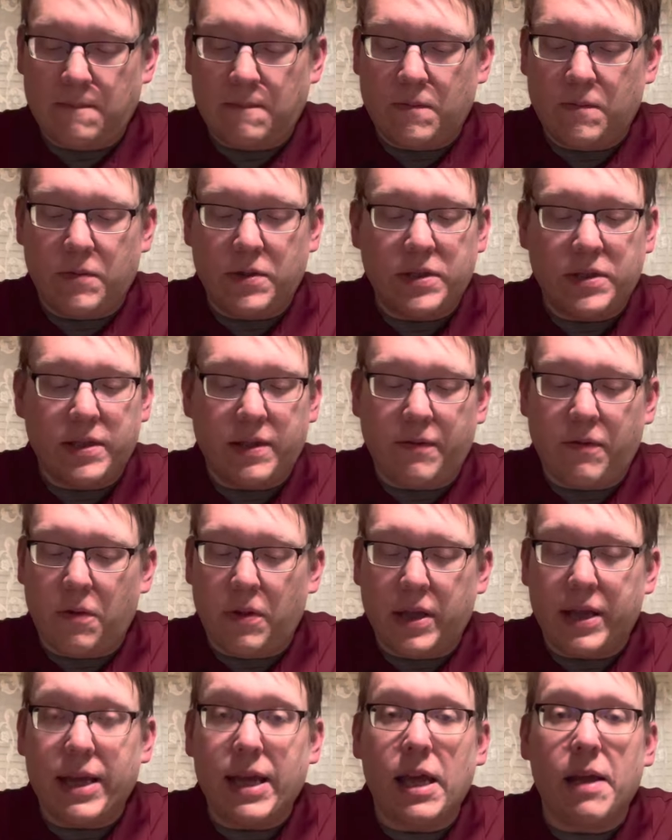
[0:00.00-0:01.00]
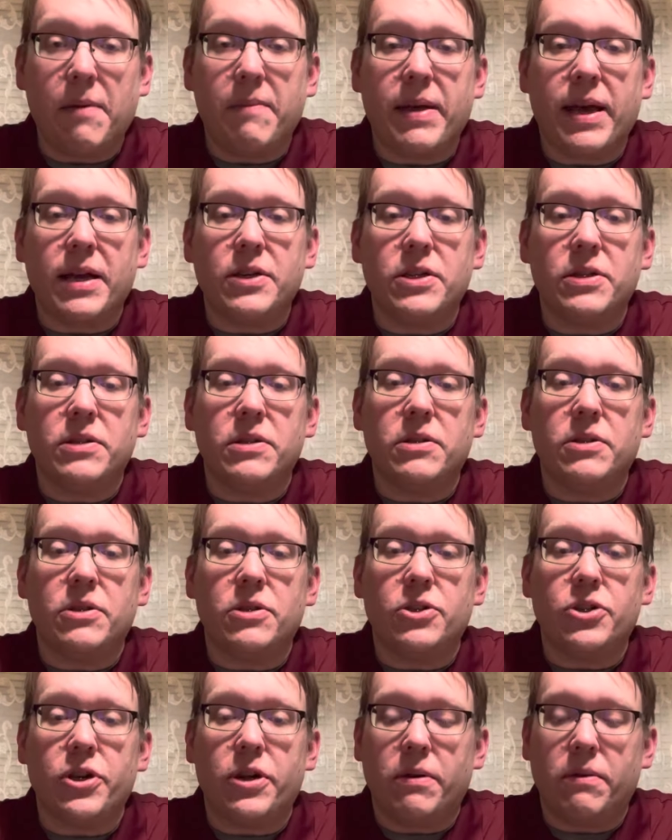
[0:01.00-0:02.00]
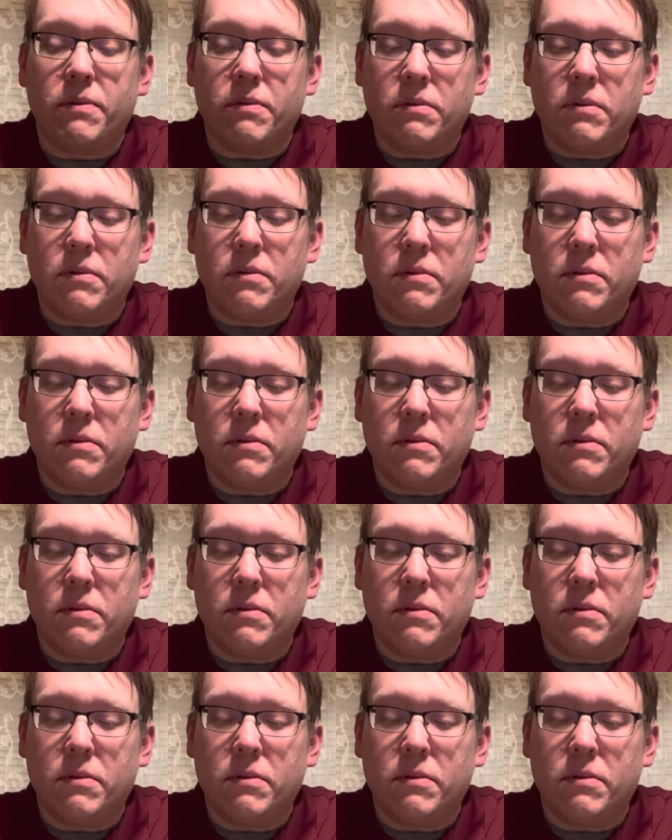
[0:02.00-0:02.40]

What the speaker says: with several of the key matches shown.